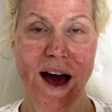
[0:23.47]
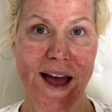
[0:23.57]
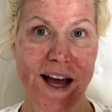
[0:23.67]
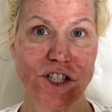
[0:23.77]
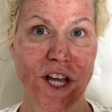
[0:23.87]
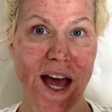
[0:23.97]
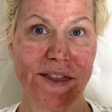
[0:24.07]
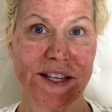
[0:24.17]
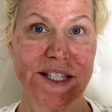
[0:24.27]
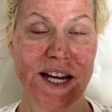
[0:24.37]
I actually
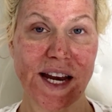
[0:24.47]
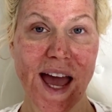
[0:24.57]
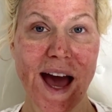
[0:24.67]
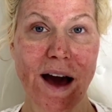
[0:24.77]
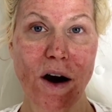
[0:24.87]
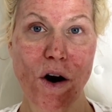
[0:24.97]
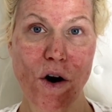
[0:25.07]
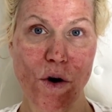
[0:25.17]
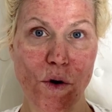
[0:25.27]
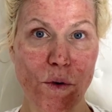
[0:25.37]
had this done at
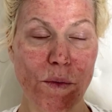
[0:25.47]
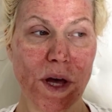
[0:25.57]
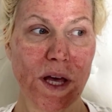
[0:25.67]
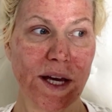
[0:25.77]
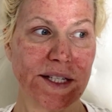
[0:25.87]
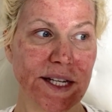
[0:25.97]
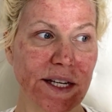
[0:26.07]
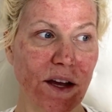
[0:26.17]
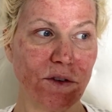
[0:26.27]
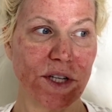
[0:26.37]
home. I
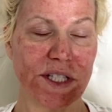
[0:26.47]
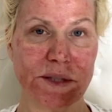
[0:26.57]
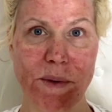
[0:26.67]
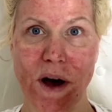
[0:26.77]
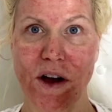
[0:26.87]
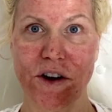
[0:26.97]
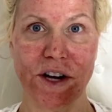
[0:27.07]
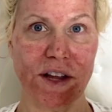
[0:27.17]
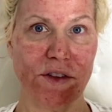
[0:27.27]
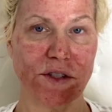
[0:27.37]
didn't go to a spa or
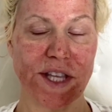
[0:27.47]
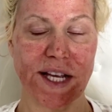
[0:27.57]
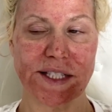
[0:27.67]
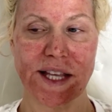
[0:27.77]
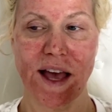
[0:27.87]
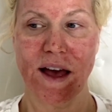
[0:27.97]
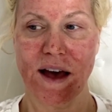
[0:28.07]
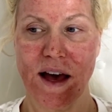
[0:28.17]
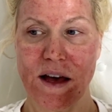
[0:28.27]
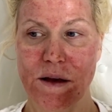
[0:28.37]
any of those things.
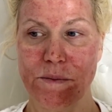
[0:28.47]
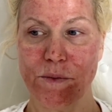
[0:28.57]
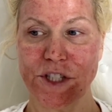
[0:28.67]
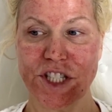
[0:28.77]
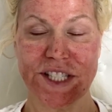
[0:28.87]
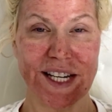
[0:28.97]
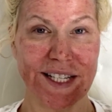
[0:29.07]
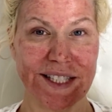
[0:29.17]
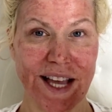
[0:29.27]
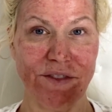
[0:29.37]
We just did
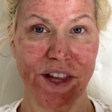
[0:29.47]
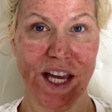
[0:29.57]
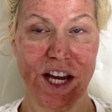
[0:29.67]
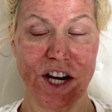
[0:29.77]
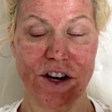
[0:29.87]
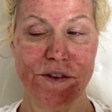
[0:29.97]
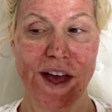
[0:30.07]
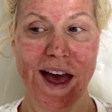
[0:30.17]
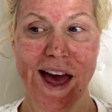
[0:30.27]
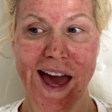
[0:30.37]
it safely here.
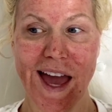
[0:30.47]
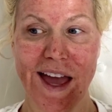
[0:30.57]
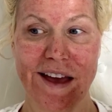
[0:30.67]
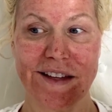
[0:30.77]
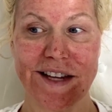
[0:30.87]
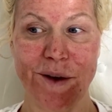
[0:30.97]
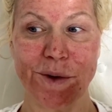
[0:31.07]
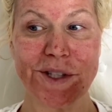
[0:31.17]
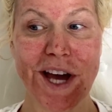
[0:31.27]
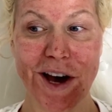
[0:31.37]
And I
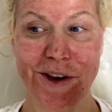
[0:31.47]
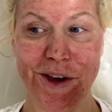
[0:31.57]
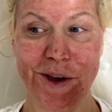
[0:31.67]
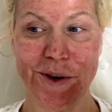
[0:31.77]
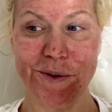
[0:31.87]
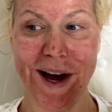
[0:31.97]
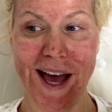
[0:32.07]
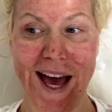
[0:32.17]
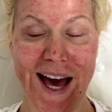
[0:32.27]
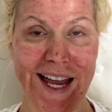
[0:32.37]
will tell you,
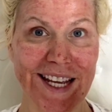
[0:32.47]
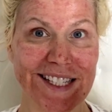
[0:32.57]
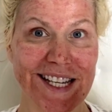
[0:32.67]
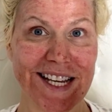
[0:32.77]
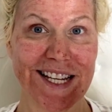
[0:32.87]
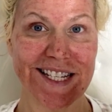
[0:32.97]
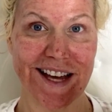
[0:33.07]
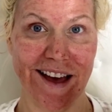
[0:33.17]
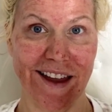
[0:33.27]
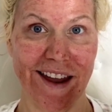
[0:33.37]
I had it
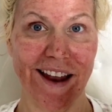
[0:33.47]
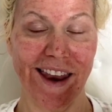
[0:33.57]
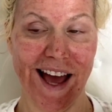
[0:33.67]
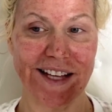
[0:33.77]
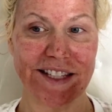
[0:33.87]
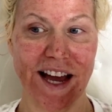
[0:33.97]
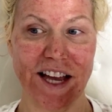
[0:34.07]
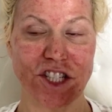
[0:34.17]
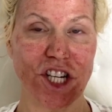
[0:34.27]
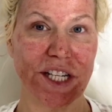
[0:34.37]
done last
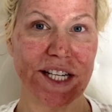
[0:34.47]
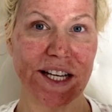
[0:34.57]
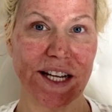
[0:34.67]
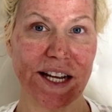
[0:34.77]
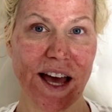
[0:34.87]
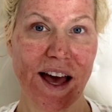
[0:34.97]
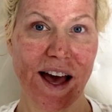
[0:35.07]
night. She did